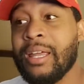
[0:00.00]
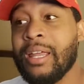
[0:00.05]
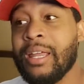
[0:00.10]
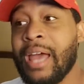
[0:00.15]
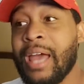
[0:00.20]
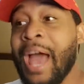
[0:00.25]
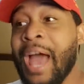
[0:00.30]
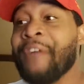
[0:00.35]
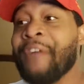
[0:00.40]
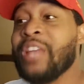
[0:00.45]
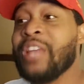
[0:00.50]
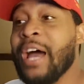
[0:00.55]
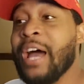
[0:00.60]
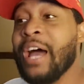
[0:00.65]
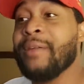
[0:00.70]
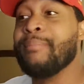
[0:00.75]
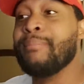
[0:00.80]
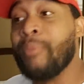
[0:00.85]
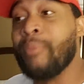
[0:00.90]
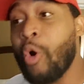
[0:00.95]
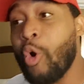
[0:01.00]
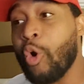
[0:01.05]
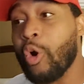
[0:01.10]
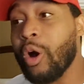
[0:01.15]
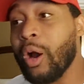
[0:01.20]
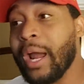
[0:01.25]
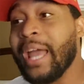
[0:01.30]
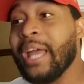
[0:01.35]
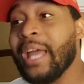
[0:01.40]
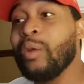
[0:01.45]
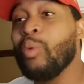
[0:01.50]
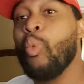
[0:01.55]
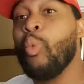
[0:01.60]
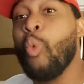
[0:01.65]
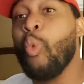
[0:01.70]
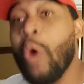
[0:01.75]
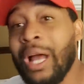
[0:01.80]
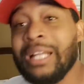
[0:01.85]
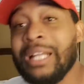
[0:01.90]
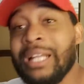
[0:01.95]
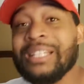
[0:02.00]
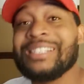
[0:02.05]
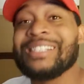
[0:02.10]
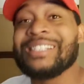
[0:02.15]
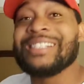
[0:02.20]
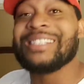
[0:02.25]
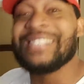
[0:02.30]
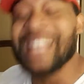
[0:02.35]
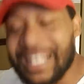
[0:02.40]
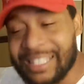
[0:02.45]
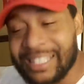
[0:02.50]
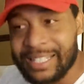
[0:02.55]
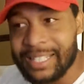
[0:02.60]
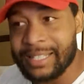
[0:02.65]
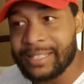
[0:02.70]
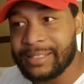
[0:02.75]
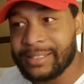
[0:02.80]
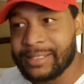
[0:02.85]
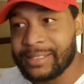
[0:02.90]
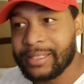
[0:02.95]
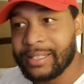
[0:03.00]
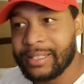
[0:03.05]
have done more in one sentence